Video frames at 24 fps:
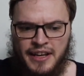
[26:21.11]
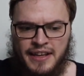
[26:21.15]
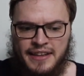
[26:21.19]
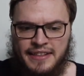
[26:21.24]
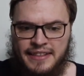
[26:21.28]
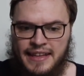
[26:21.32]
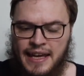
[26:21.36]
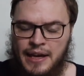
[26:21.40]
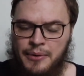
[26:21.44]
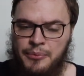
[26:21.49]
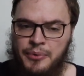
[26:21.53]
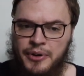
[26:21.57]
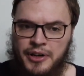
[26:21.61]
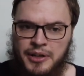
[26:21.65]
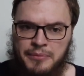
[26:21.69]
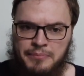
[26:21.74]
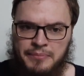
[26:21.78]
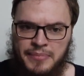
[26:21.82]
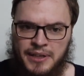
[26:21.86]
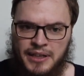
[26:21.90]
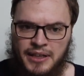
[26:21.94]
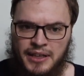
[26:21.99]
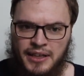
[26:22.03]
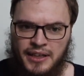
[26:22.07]
they wouldn't
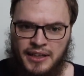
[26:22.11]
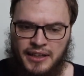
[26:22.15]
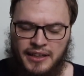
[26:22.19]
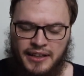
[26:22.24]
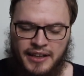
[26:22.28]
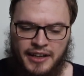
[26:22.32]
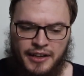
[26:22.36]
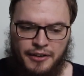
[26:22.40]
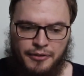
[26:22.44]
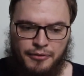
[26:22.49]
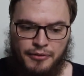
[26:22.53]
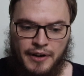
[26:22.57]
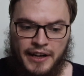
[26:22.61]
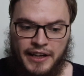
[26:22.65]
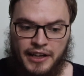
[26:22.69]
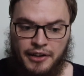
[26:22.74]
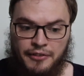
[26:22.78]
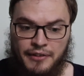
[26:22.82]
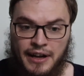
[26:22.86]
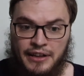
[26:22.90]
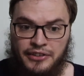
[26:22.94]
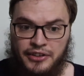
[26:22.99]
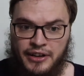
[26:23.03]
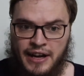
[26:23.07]
be running
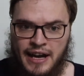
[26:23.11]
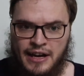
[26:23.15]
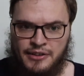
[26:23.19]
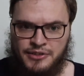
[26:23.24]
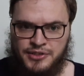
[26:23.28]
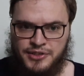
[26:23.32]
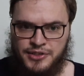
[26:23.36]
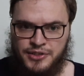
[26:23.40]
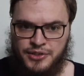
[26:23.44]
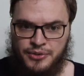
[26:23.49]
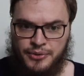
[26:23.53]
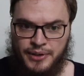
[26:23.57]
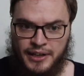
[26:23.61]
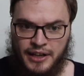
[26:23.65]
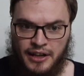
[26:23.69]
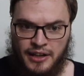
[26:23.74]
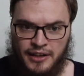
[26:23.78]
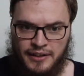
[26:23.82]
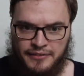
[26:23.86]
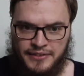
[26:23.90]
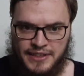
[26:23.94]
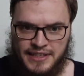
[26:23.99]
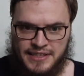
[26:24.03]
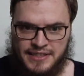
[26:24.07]
around their house doing all
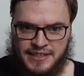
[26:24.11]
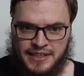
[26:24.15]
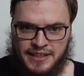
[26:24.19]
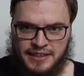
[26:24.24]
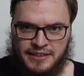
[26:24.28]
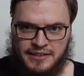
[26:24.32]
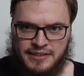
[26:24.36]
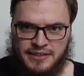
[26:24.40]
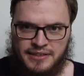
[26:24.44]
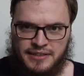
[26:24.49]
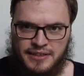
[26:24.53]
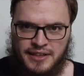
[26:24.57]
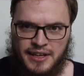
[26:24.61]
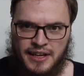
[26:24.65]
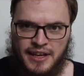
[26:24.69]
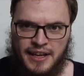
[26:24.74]
of these things.